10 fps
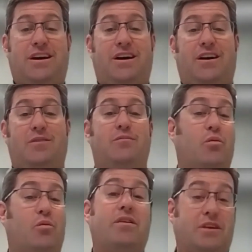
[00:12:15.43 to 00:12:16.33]

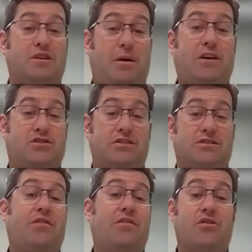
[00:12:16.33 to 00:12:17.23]
with these patients
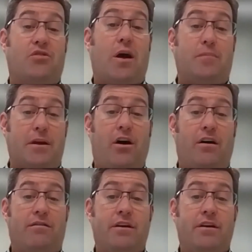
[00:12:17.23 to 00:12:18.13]
that they're dropping
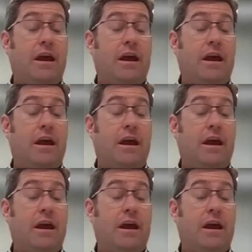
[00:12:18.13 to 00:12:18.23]
off.